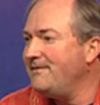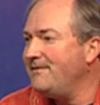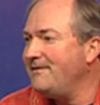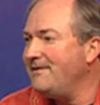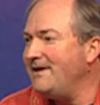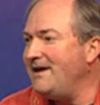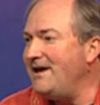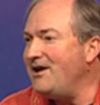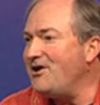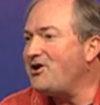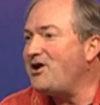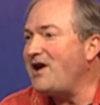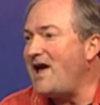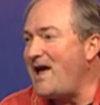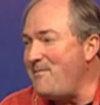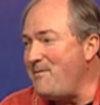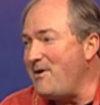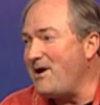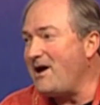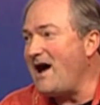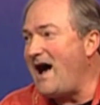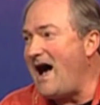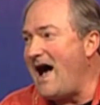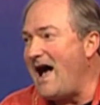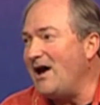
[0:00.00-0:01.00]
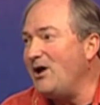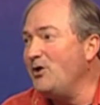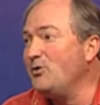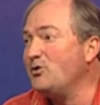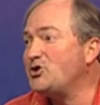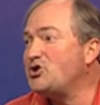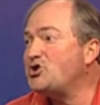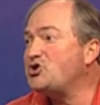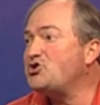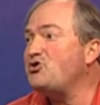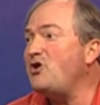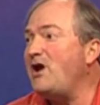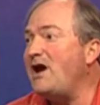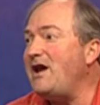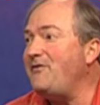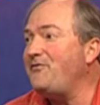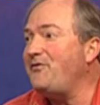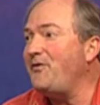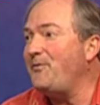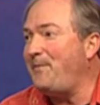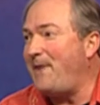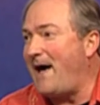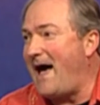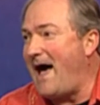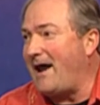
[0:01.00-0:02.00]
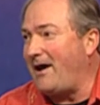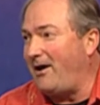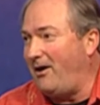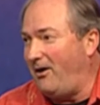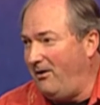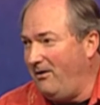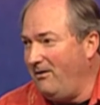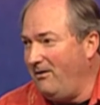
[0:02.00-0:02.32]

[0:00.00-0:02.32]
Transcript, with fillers: Here came a guy who was trained for battle.